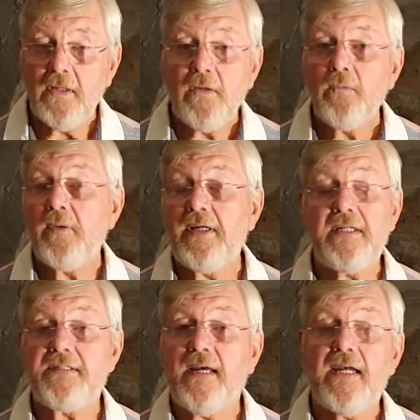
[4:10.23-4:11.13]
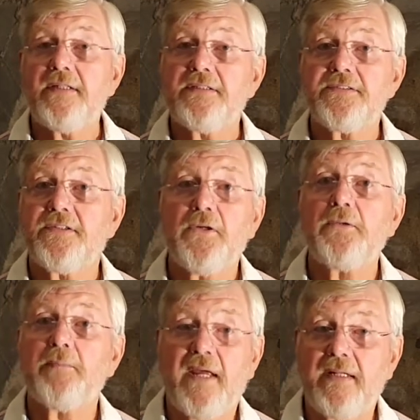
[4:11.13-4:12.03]
where he died as an
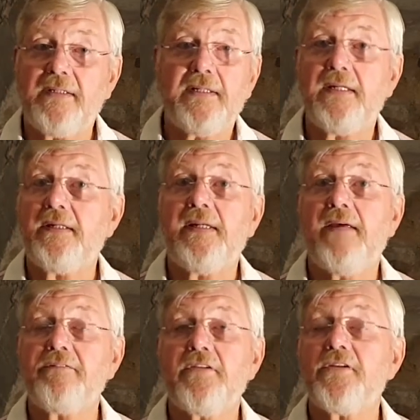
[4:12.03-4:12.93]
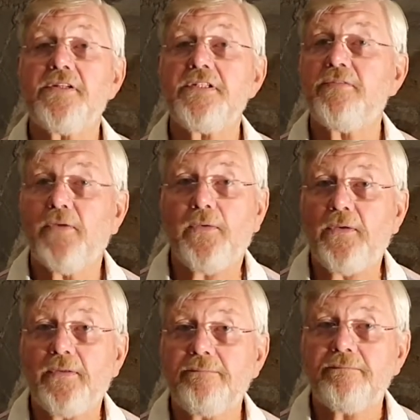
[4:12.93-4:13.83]
old man in 1134.